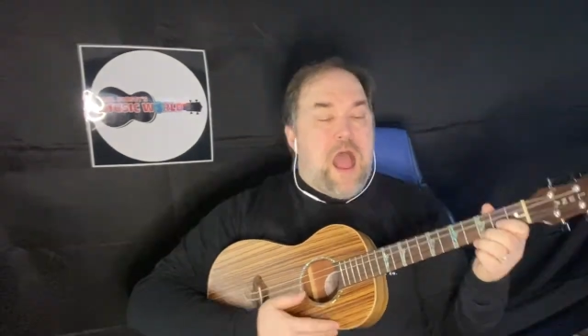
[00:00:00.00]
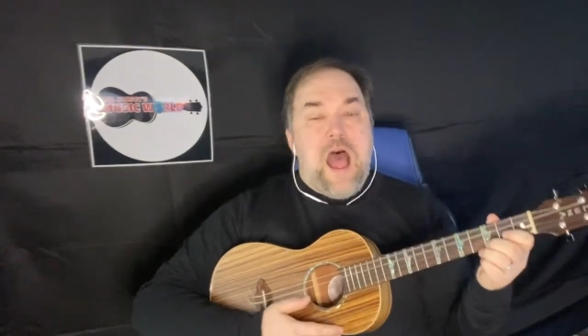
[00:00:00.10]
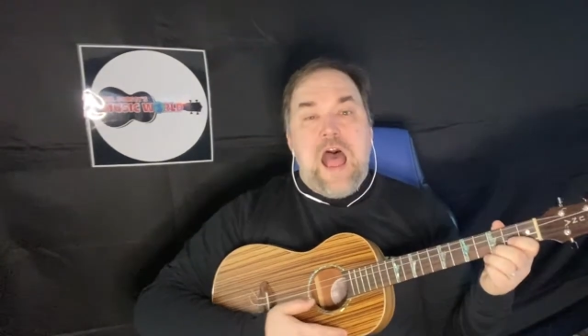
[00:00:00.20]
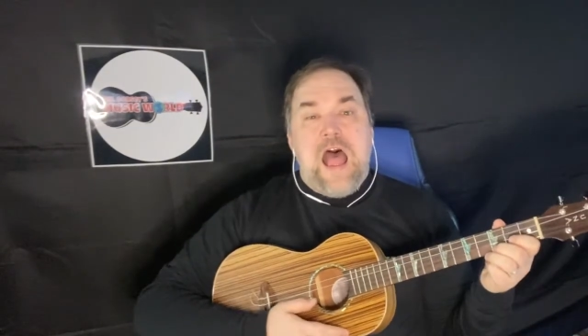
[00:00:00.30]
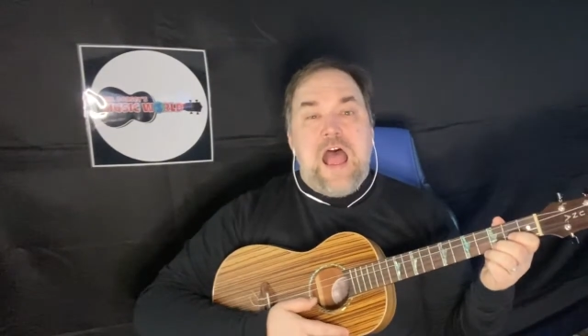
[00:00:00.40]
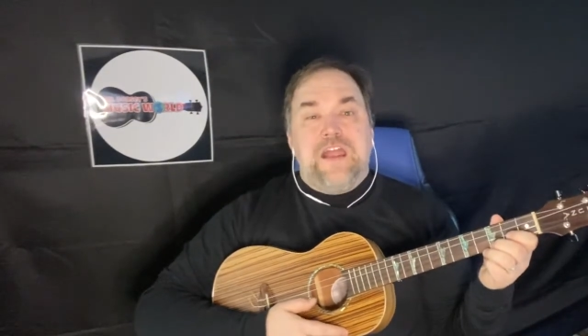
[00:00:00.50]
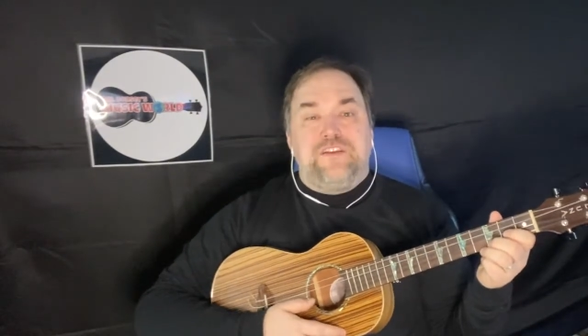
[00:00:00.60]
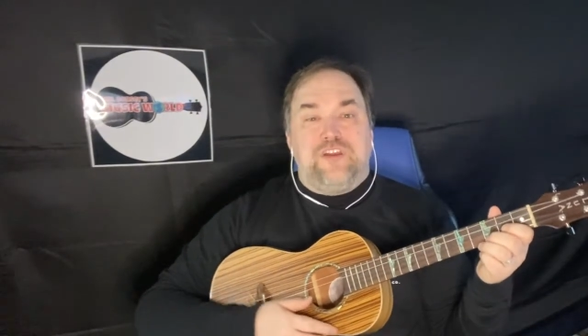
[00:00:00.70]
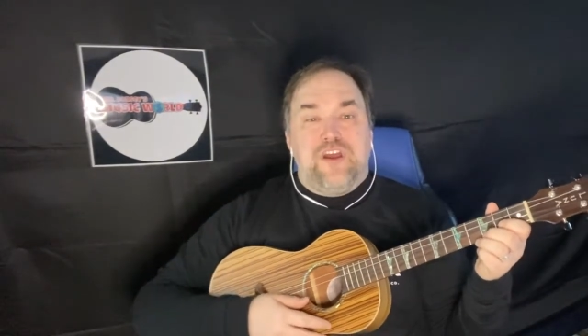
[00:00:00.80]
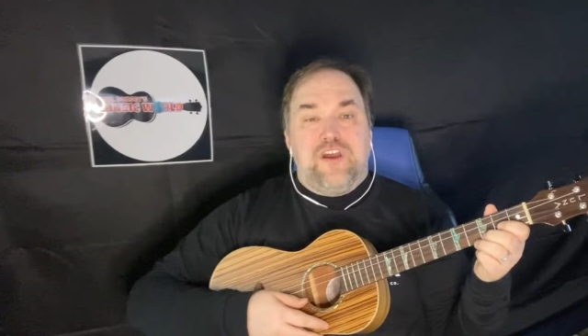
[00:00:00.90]
I
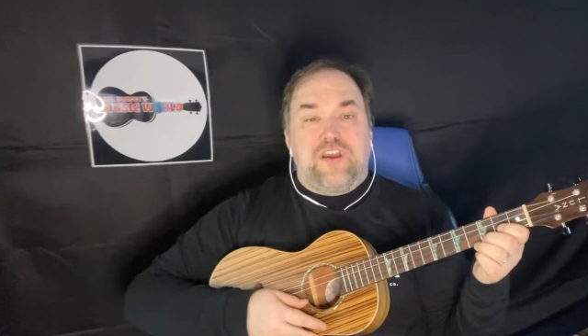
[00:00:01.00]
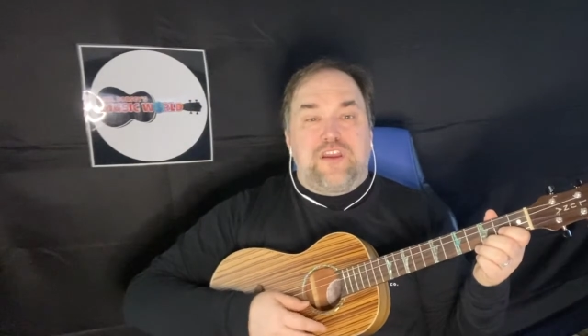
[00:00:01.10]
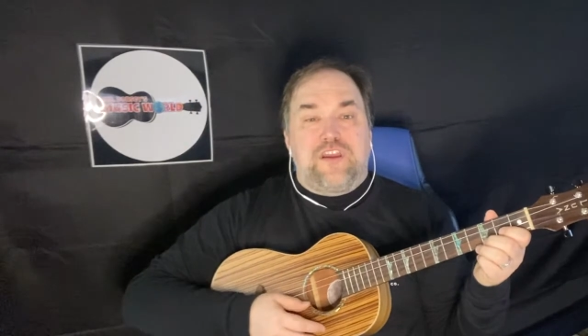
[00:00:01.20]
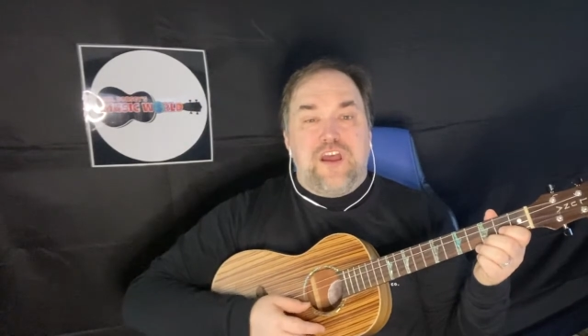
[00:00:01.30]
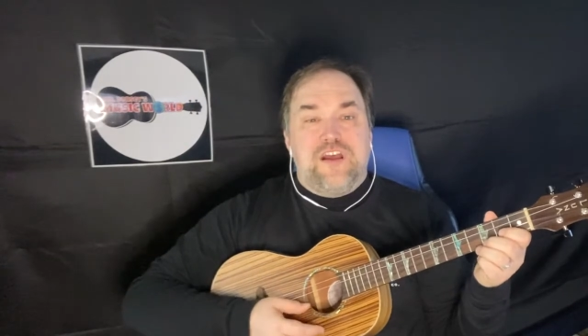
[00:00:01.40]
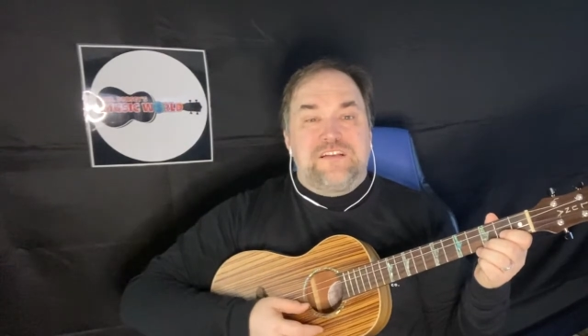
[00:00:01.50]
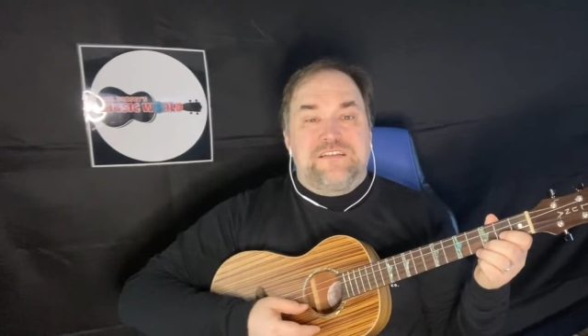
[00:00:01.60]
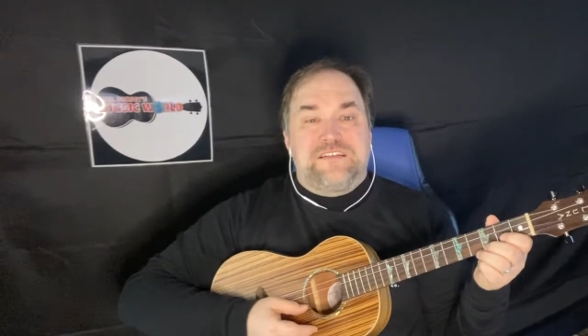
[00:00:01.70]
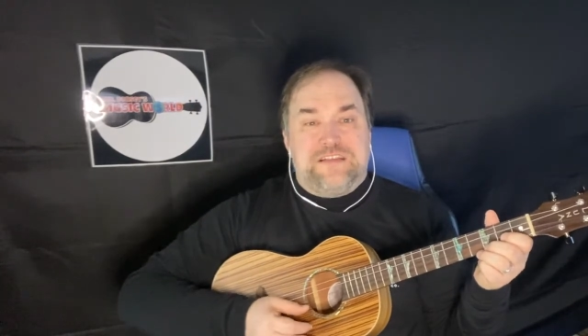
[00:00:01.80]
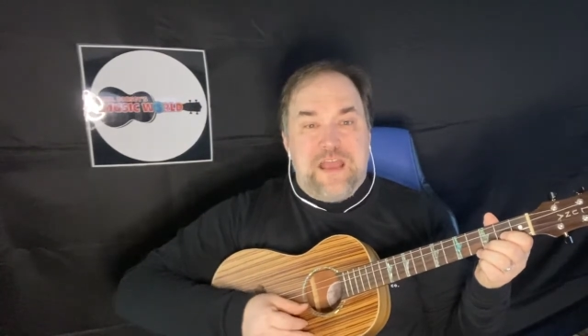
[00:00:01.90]
took a
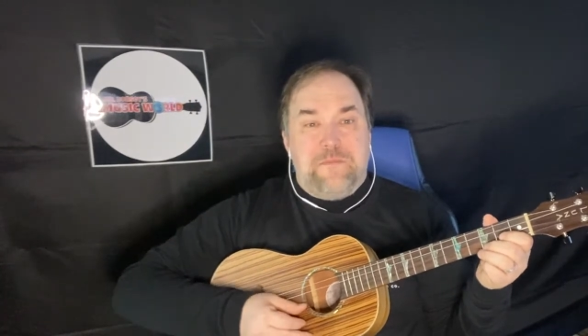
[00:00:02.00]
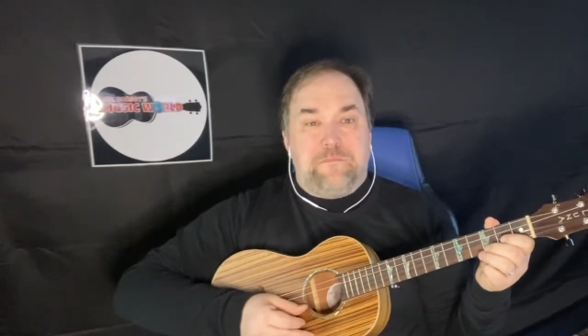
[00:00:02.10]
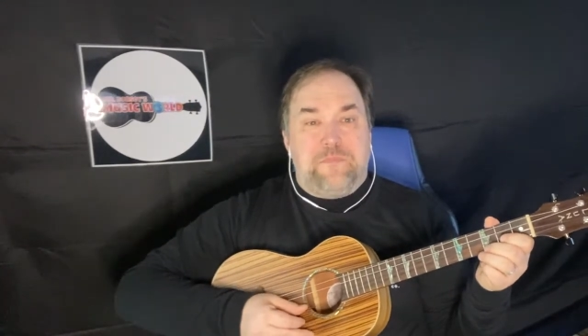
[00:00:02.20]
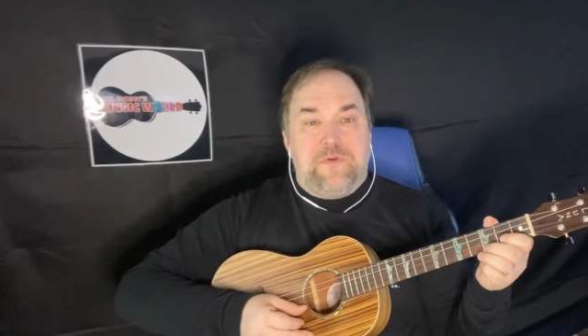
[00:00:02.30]
sip,